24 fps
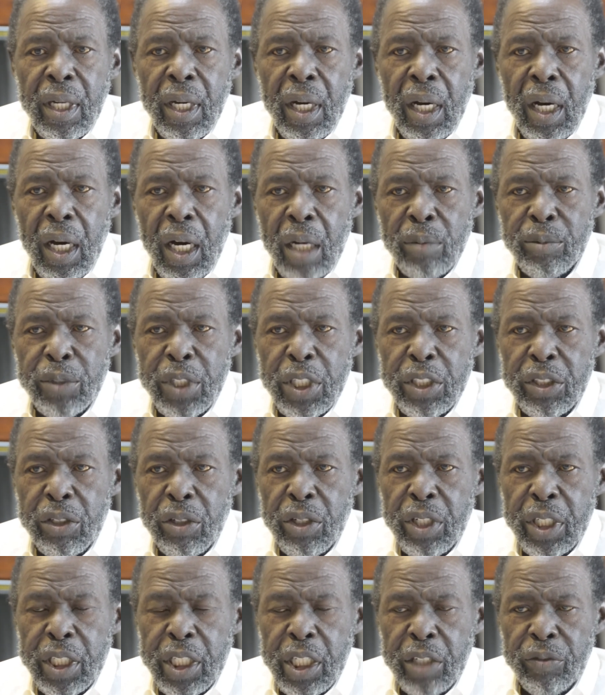I'm just going
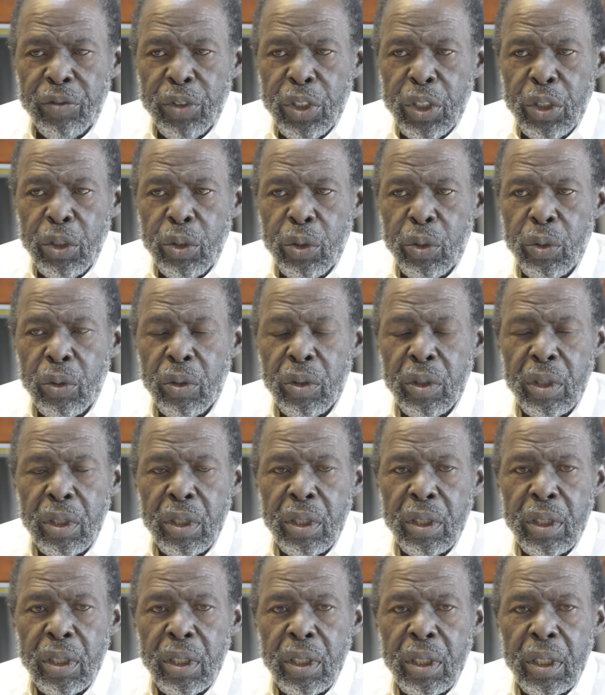to give you
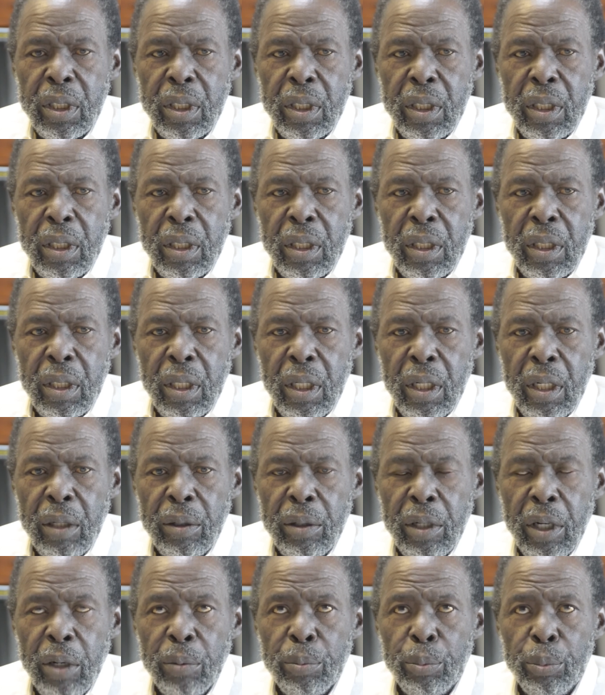
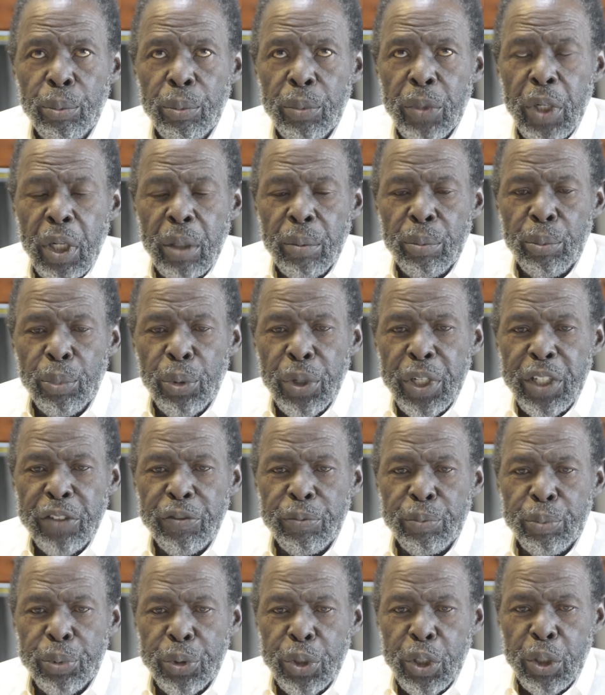a brief
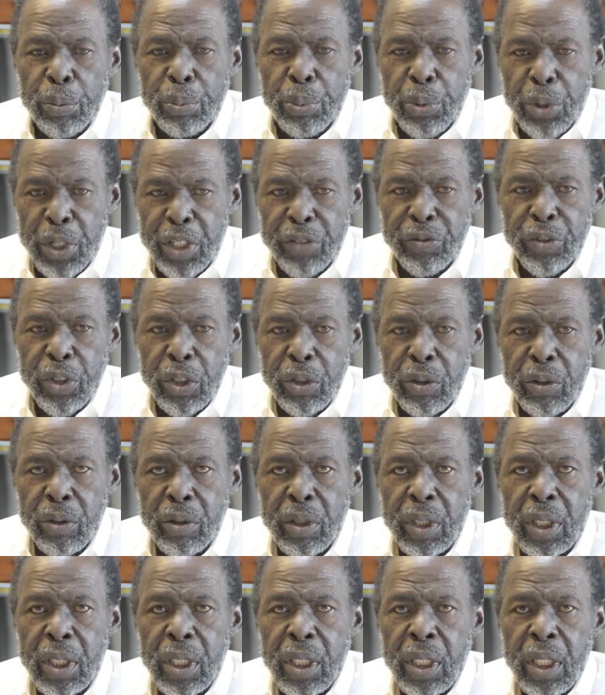preview,
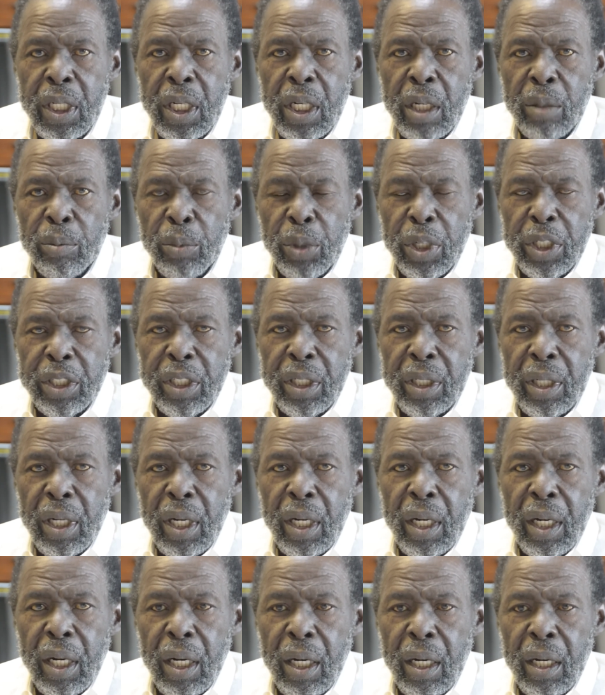but
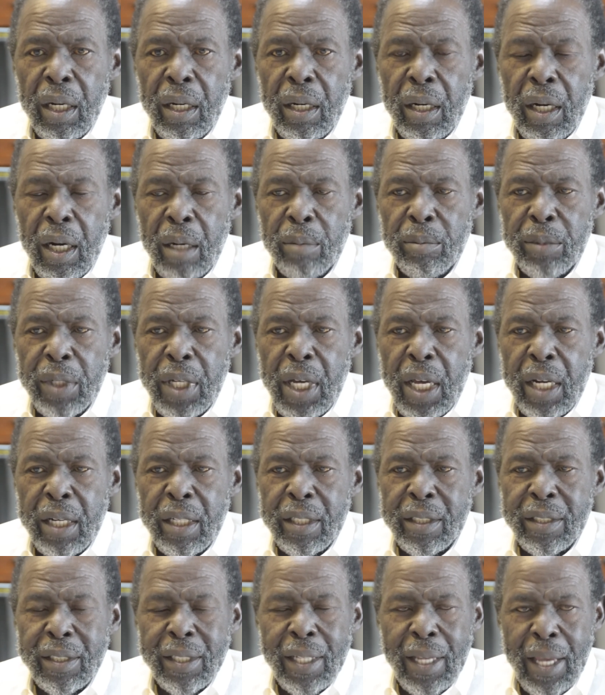I'm not
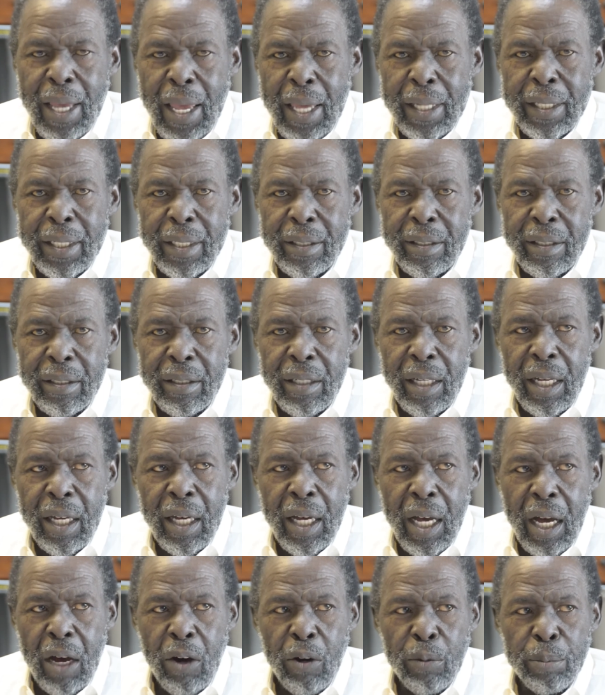attacking
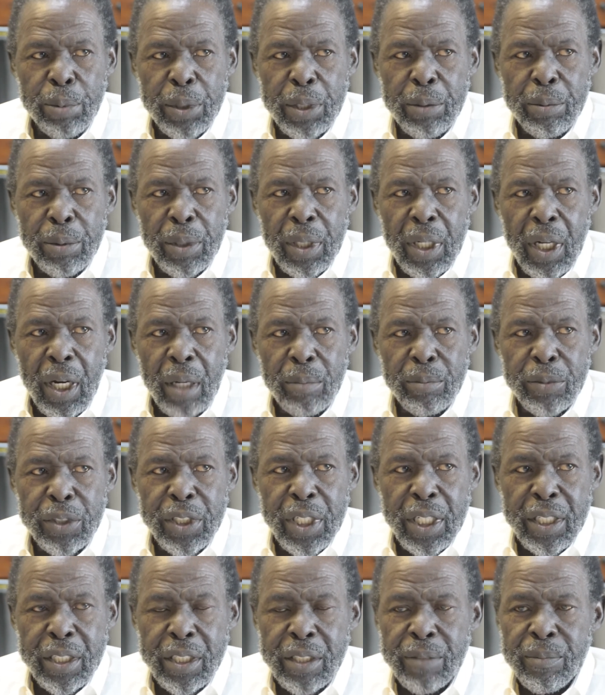our people. I'm
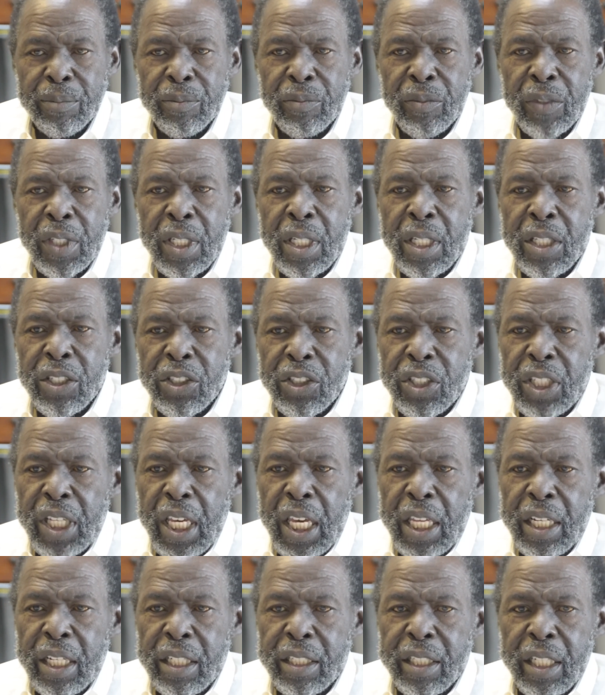just
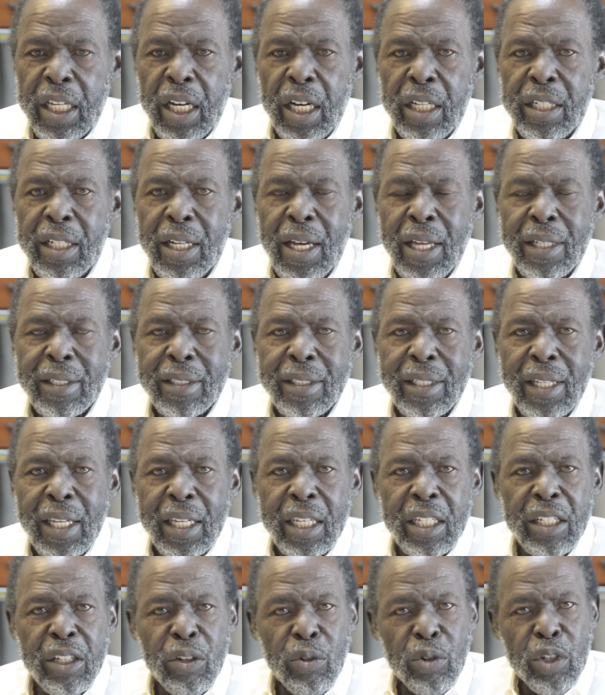saying that they are not
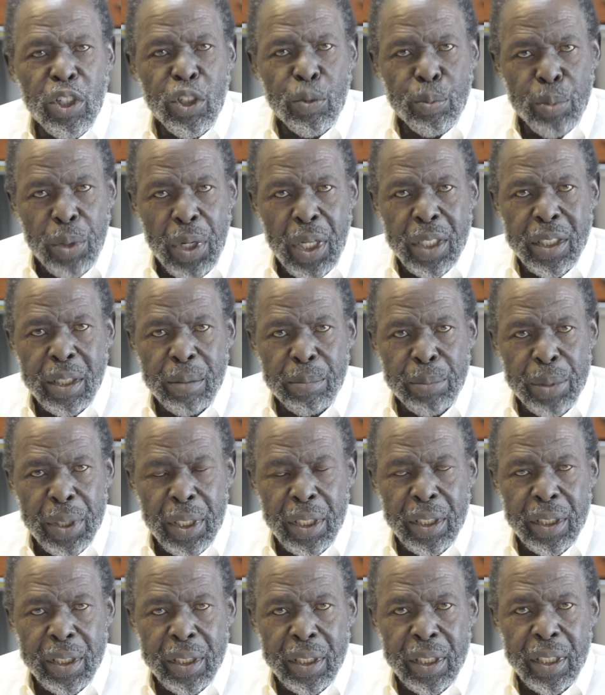taking the
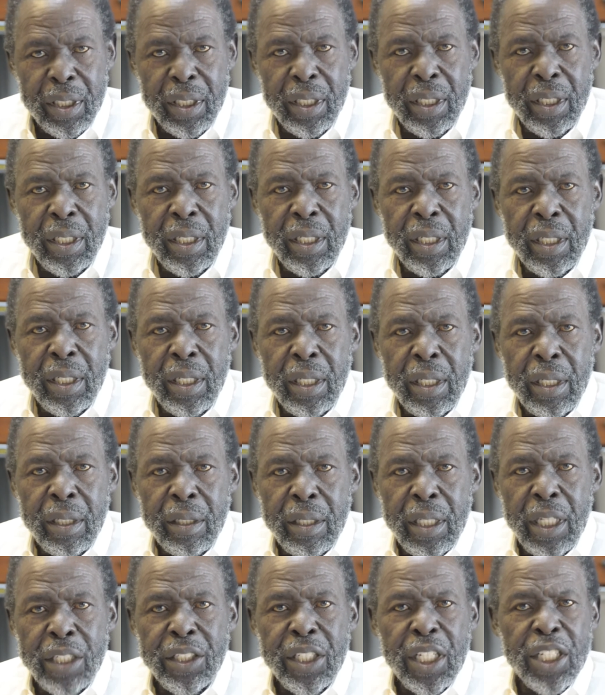responsibility
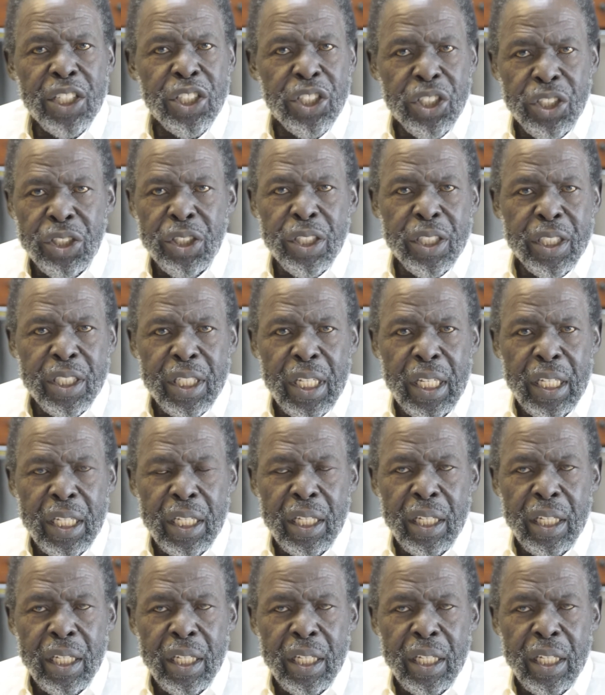that they should take,